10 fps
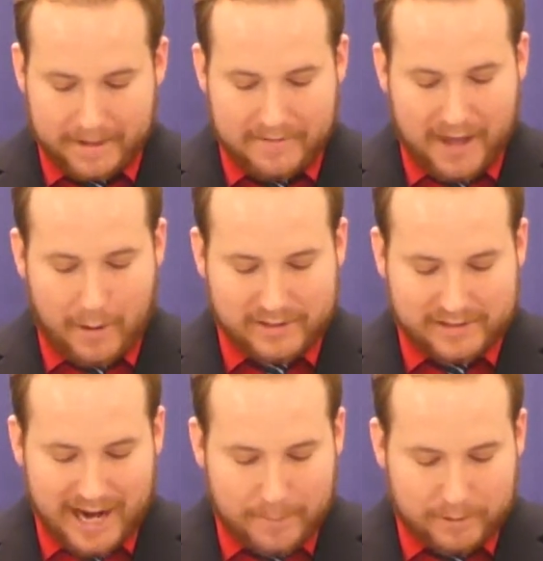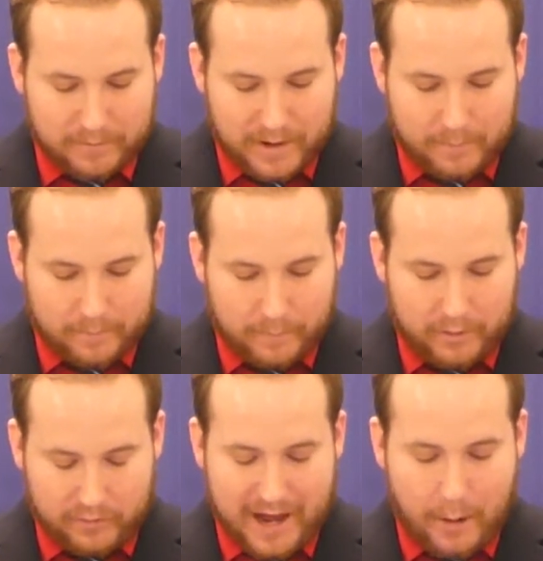And thou hast kept of him,
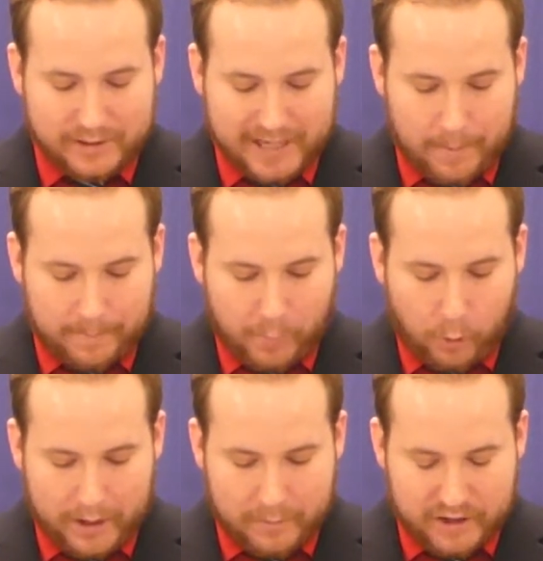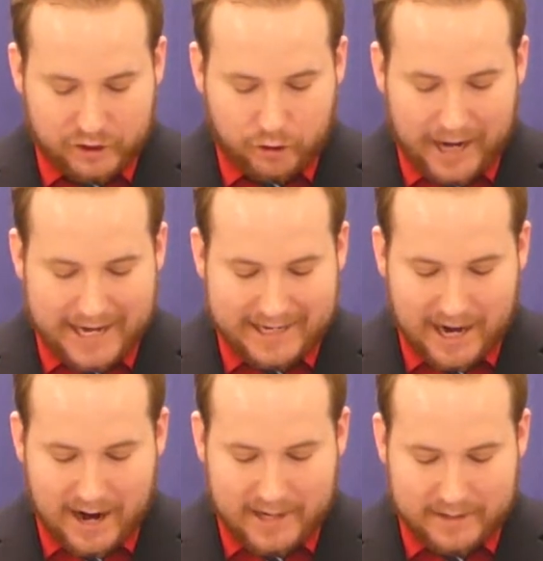or thou hast kept for him this great
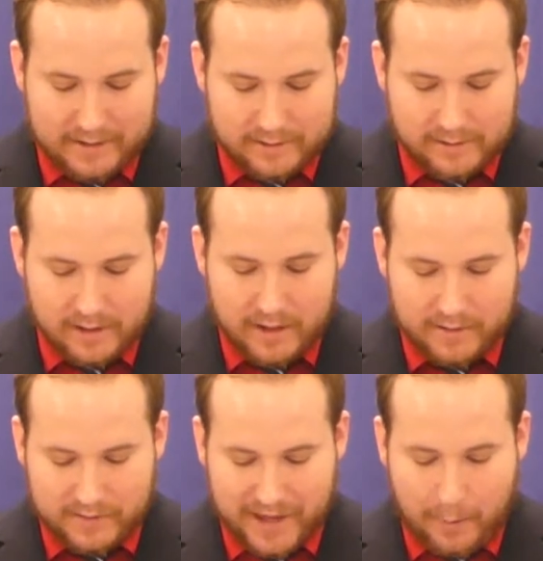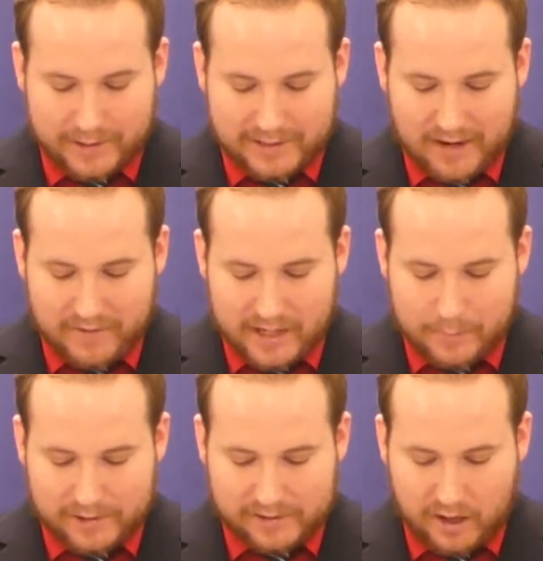kindness, that thou hast given
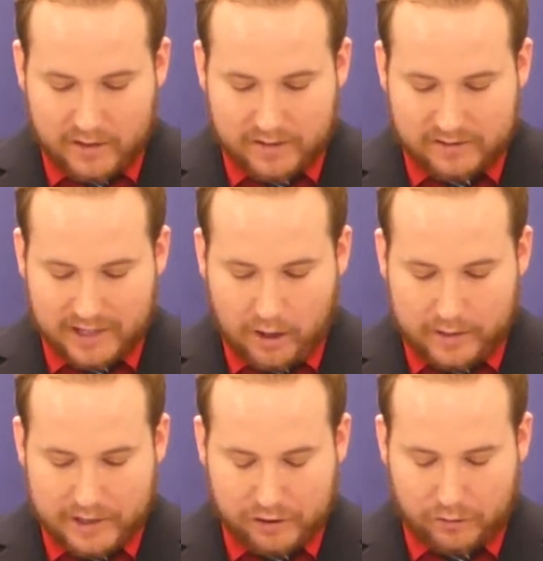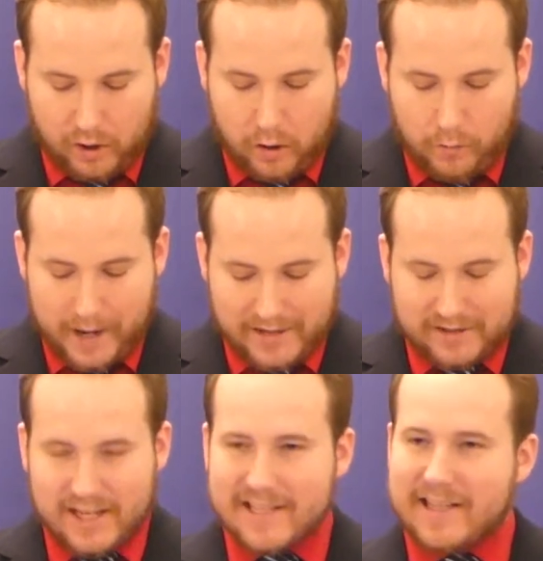him a son to sit on his throne, as
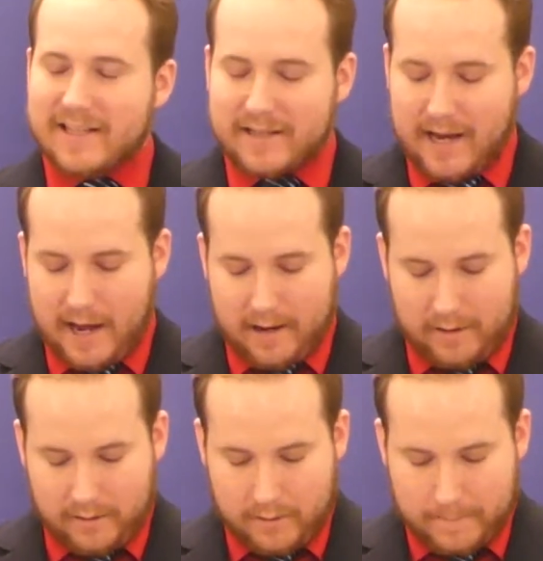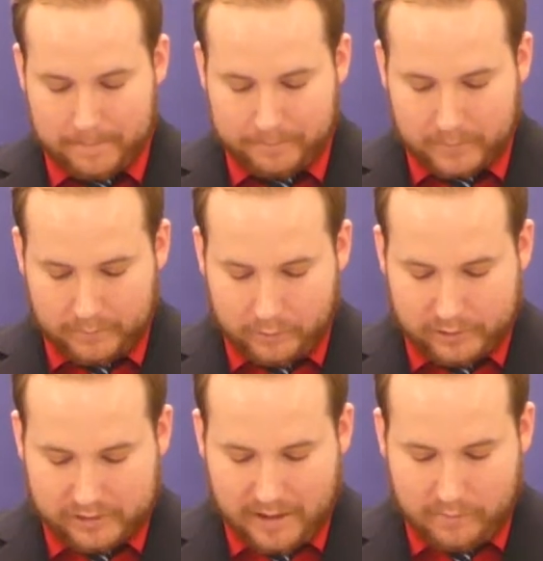it is this day.
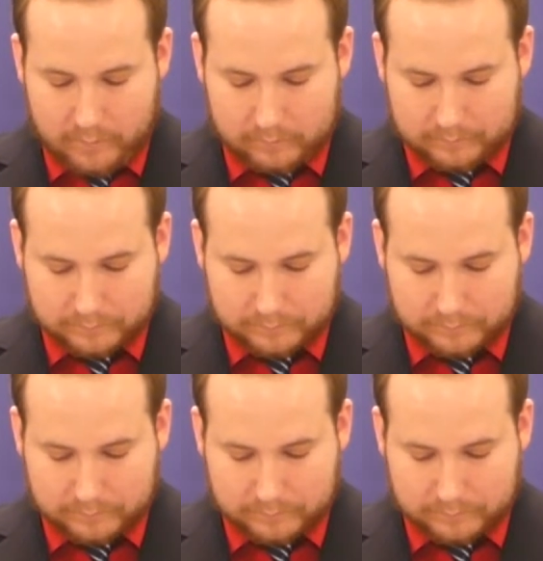Verse 7.